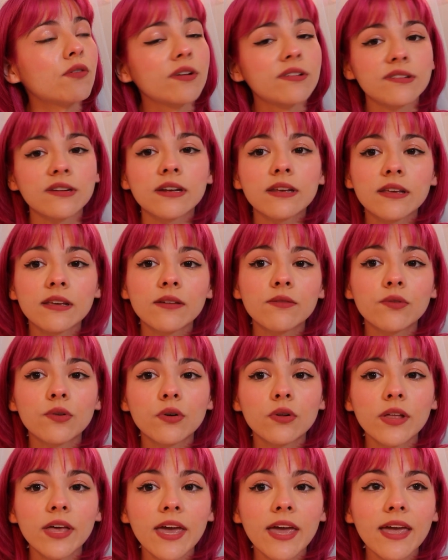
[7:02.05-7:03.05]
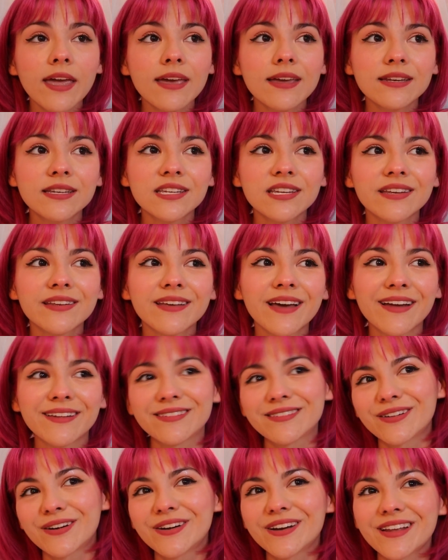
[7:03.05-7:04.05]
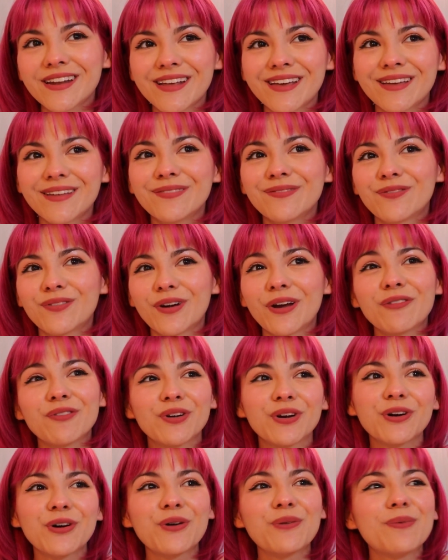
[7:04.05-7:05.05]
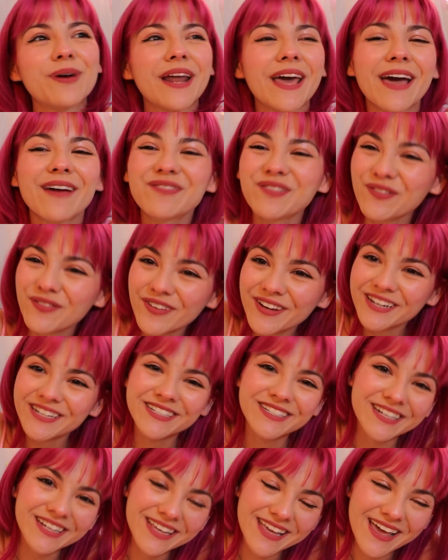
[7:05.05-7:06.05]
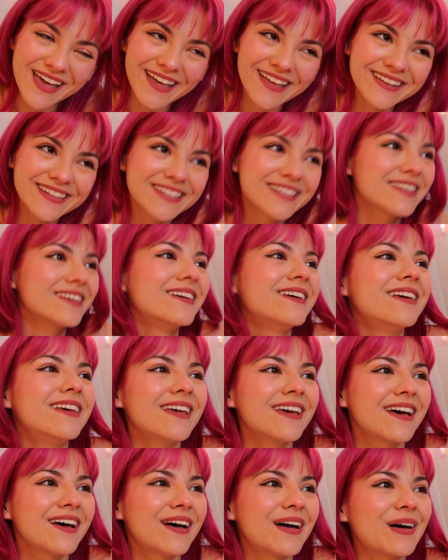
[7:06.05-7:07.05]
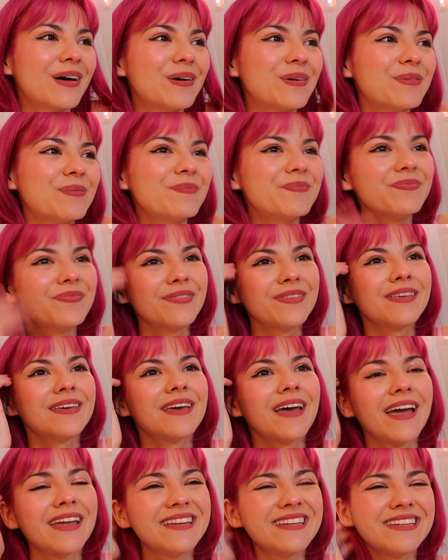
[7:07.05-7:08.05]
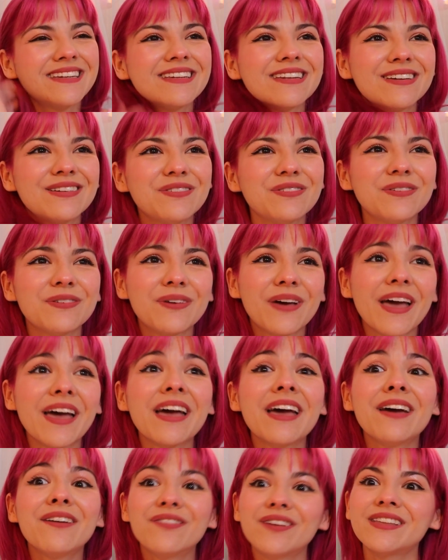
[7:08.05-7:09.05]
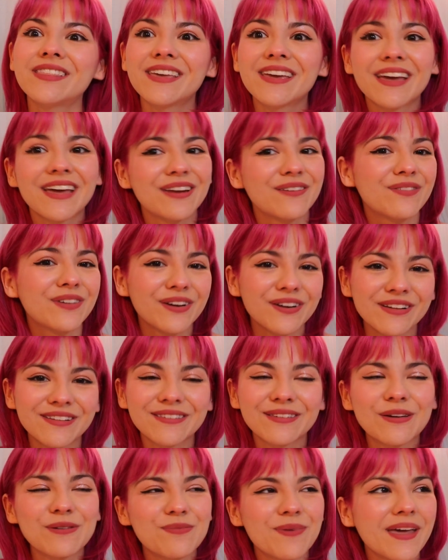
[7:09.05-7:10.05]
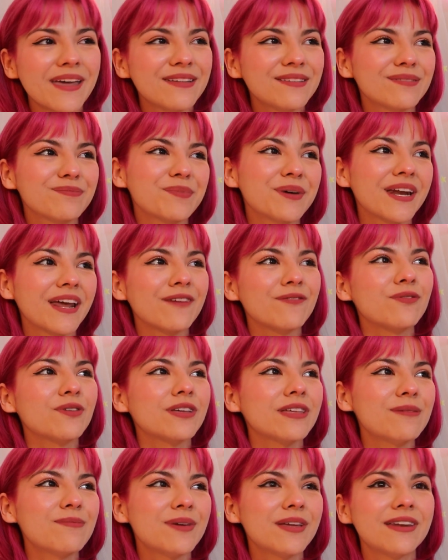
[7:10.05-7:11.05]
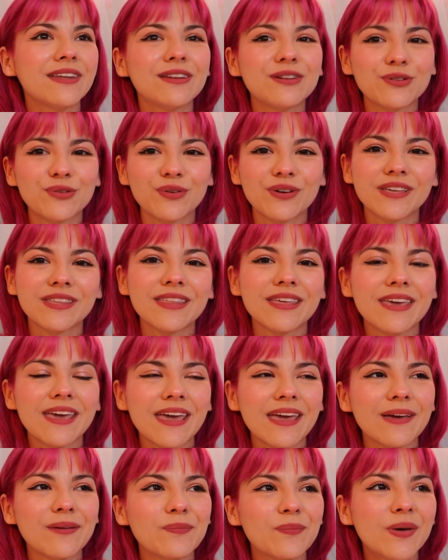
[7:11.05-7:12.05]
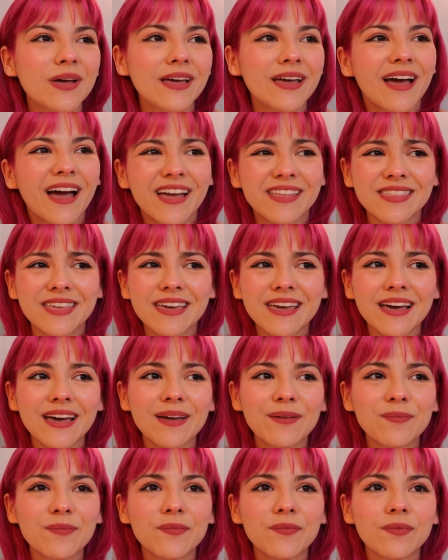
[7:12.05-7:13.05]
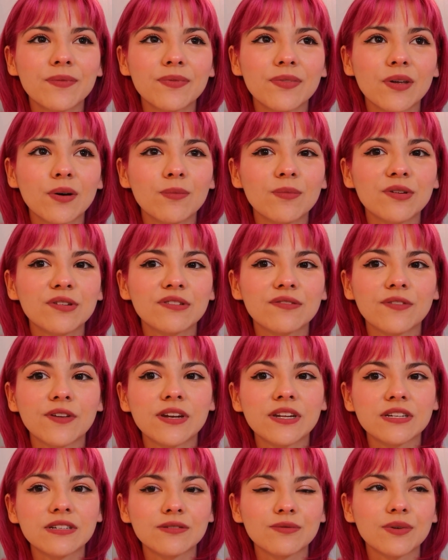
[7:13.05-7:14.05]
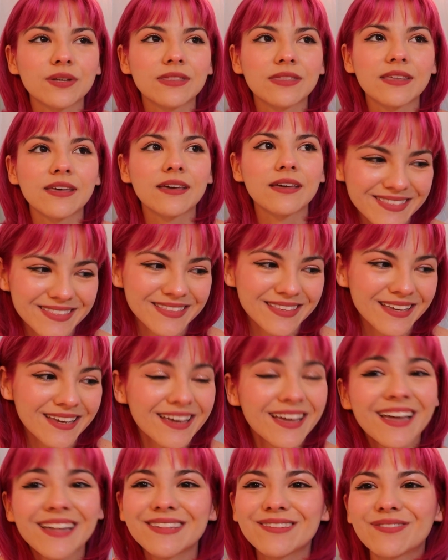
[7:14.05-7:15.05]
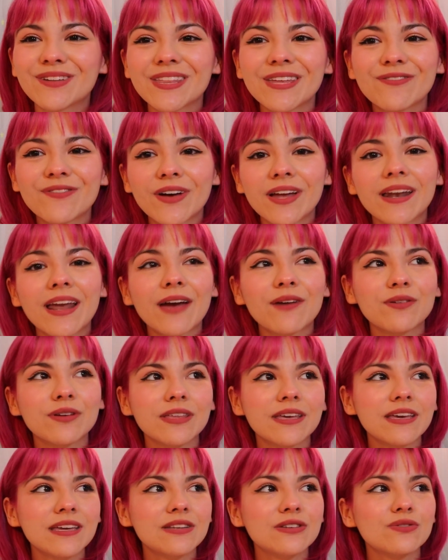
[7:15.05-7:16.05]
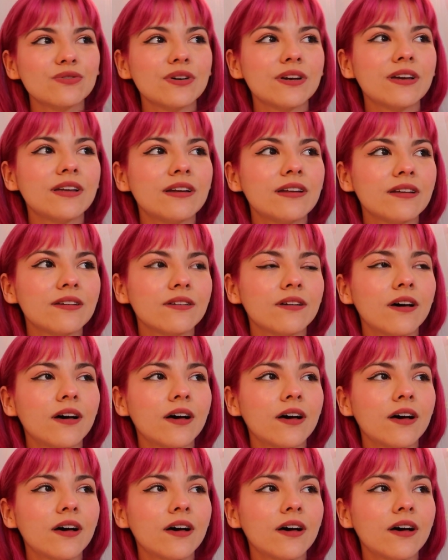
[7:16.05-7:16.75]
Resident Evil 8. I started it forever ago, but I haven't finished it yet. I tend to do everything at a very slow pace, but I've really been enjoying the game. I think I'm almost finished with it. It's really fun. I really enjoyed